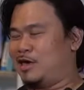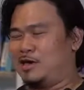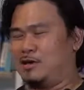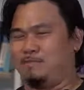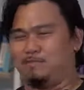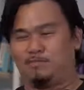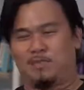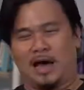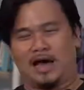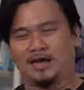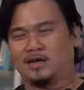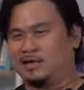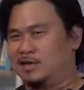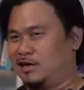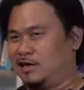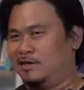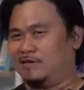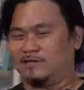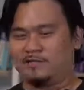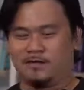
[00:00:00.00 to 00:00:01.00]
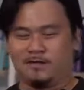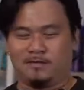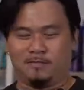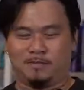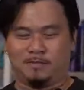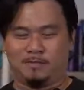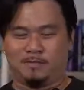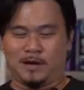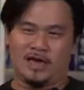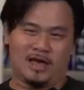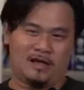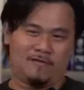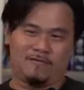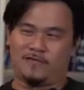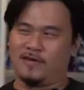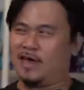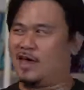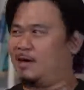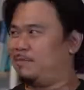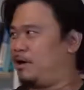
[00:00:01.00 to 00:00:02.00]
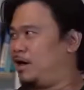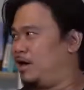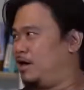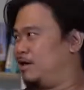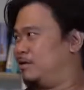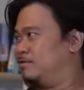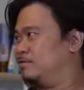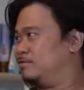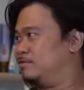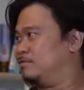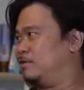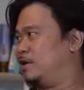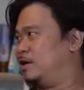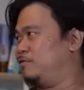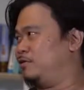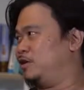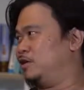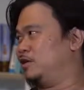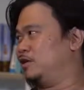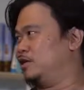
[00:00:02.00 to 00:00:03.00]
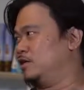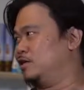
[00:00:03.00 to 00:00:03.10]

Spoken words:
buy gloves, buy healthcare, buy whatever.